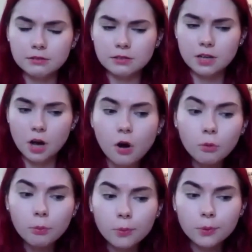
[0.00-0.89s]

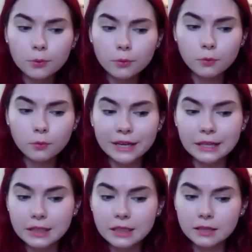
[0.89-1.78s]
cope
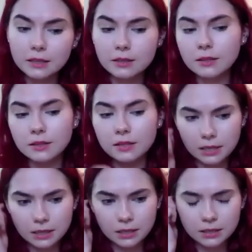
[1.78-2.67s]
with
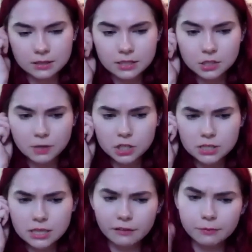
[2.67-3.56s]
the situations
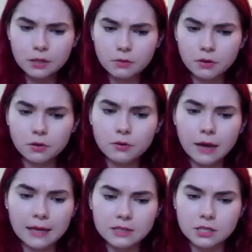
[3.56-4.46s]
that I've been through
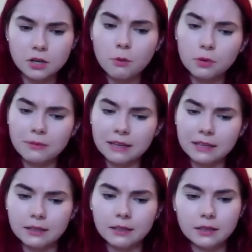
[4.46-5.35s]
and to cope with
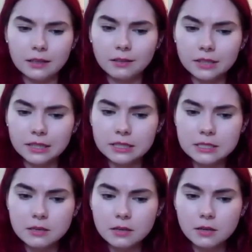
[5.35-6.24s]
my
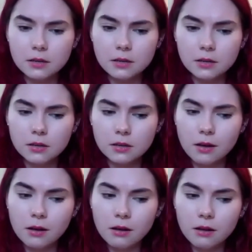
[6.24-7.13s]
illness,
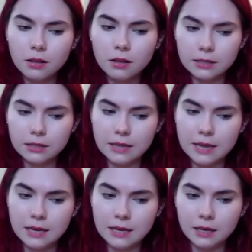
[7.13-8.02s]
all in
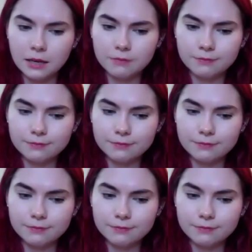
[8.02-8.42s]
a